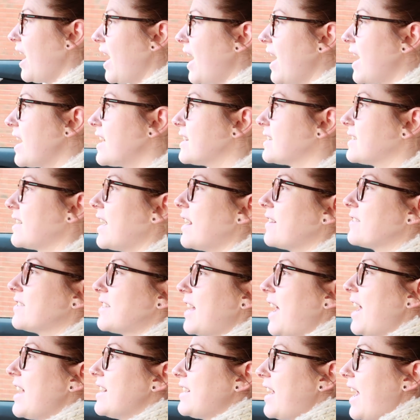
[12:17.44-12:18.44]
It is now
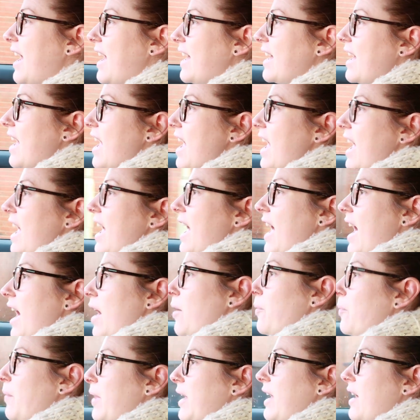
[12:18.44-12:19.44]
Saturday
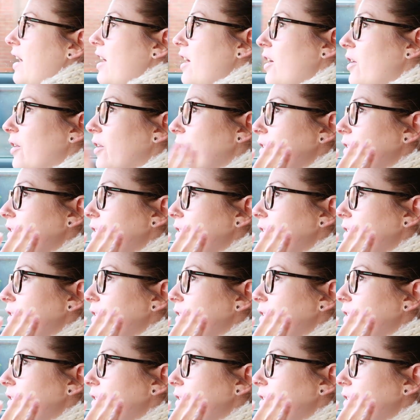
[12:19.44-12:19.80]
and we are